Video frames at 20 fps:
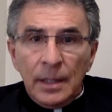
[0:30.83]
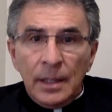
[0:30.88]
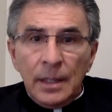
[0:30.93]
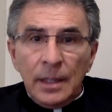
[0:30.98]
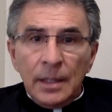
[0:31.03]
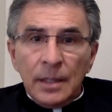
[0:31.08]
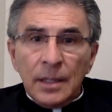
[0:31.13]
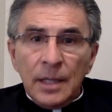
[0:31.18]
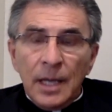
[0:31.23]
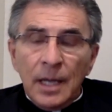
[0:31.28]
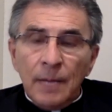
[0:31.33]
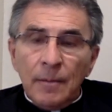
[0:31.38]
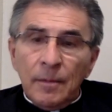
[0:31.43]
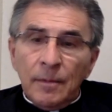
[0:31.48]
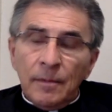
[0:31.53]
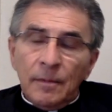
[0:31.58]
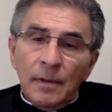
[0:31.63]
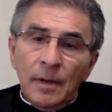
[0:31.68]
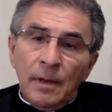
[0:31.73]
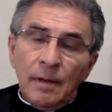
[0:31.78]
at a time
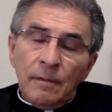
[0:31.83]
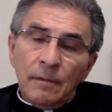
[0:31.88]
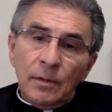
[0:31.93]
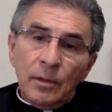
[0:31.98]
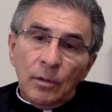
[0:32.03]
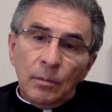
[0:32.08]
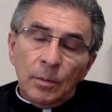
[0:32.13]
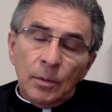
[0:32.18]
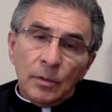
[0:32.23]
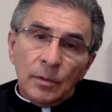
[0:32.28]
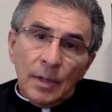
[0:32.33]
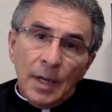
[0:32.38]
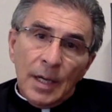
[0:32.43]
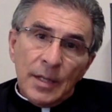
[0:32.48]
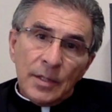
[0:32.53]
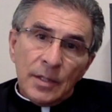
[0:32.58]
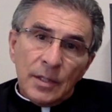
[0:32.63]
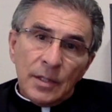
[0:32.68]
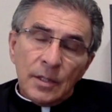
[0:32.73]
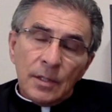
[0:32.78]
of uh, global
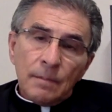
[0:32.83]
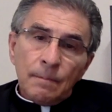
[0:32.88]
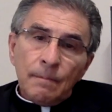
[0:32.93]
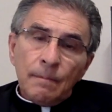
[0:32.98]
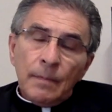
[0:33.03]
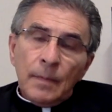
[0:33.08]
crisis.